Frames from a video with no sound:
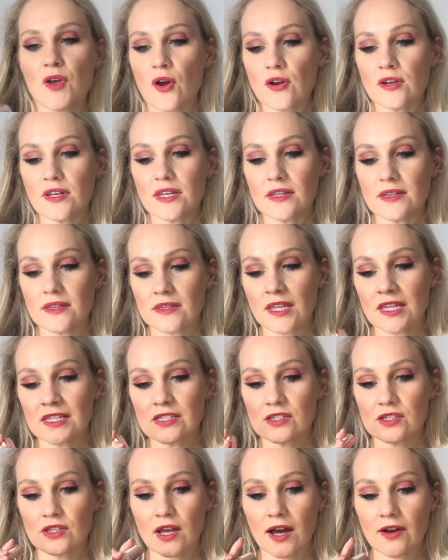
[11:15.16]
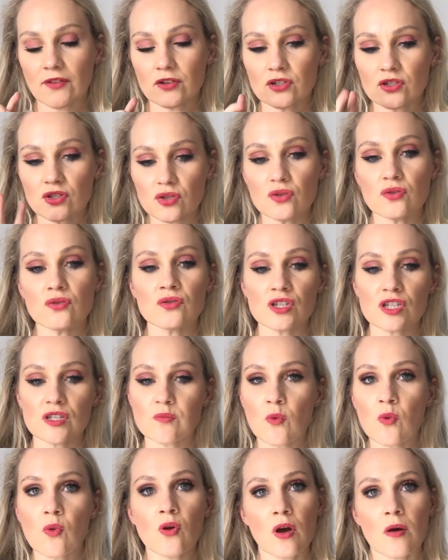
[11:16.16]
got 2
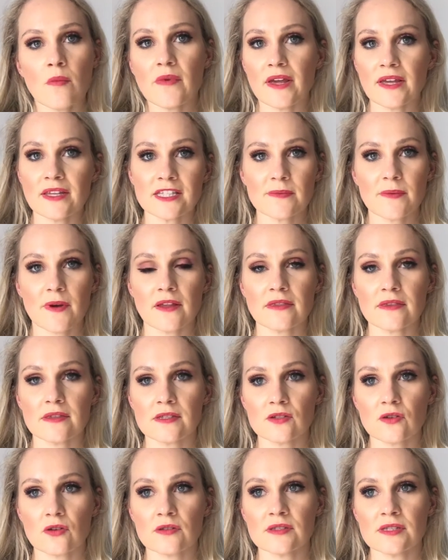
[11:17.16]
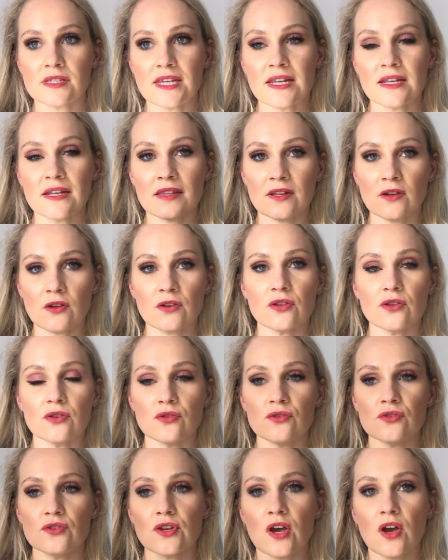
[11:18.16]
small complaints about this concealer. They're not
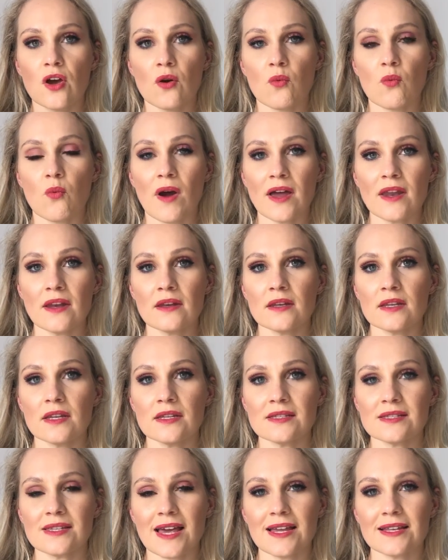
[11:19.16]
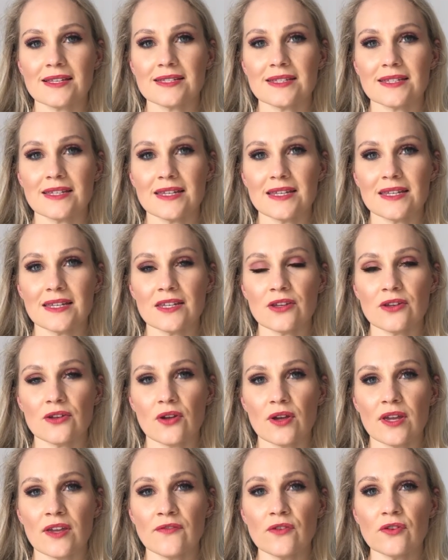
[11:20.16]
huge. One is that, you
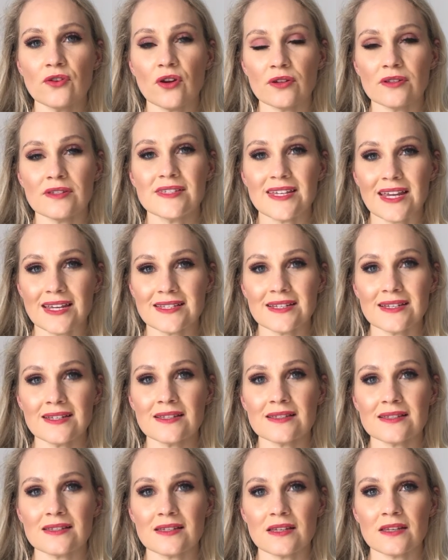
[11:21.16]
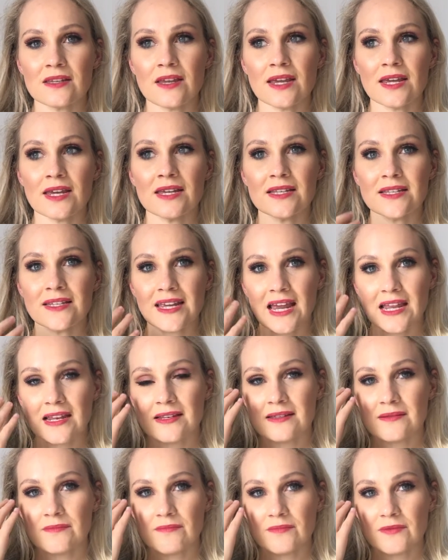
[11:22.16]
know, if you don't set it, it
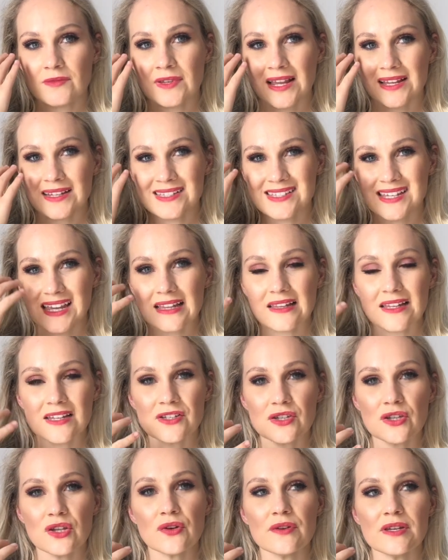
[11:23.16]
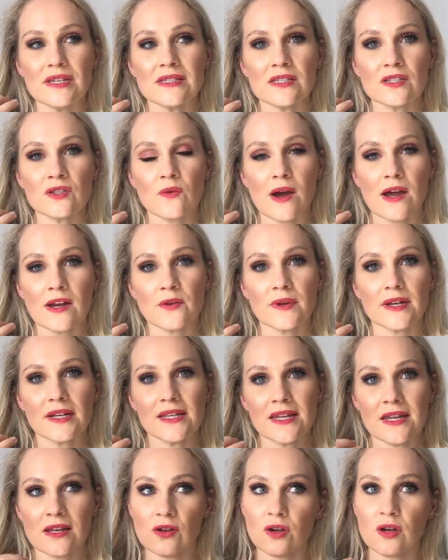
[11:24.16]
can like settle into the creases quite
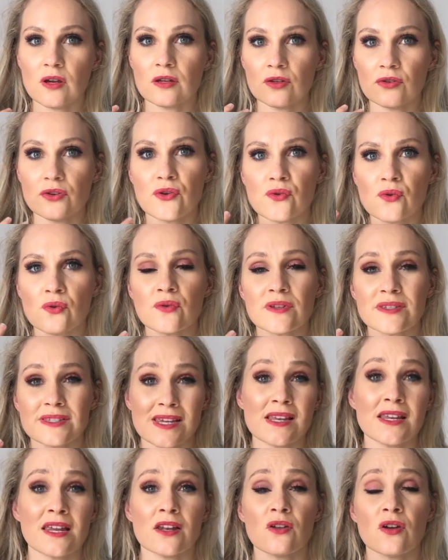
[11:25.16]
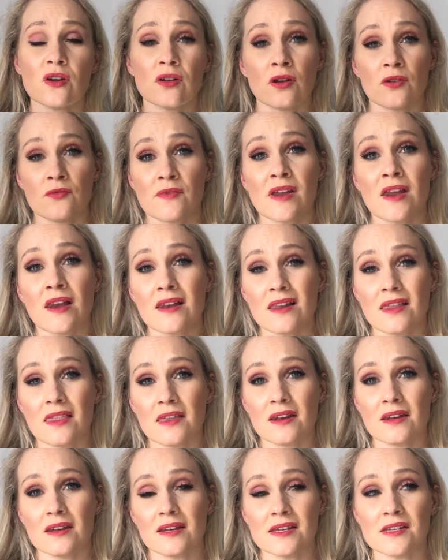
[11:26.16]
quickly, and your skin can look a lot wrinklier
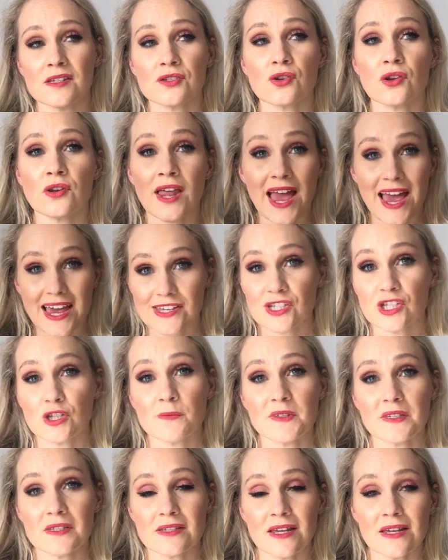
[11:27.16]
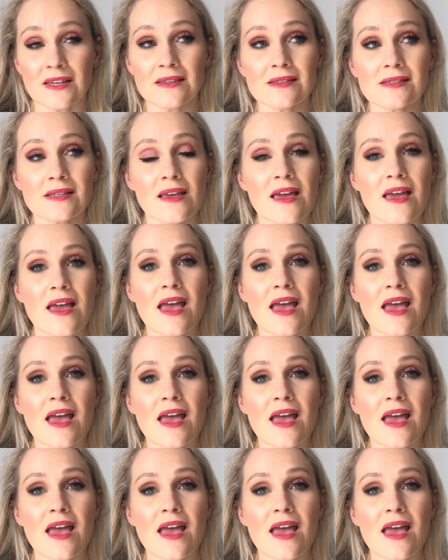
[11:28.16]
than it is, so it has to be set.